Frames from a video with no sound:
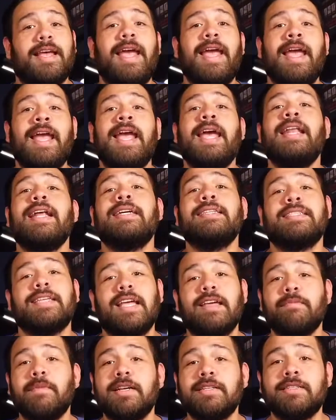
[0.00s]
and I
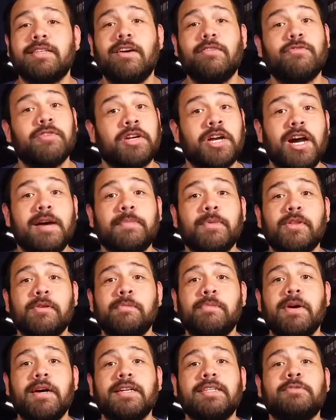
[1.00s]
saved myself a couple of
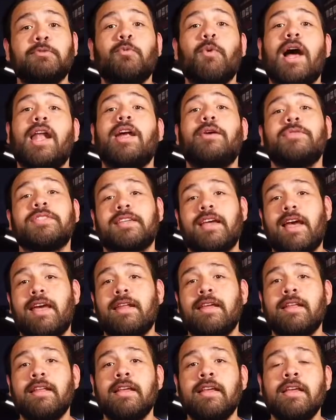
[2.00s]
bucks while I was at
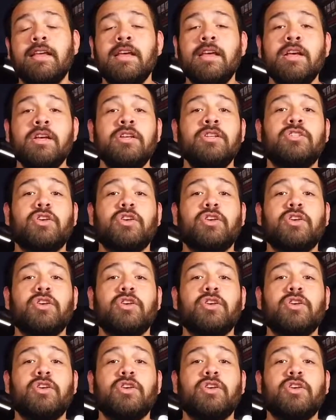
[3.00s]
it.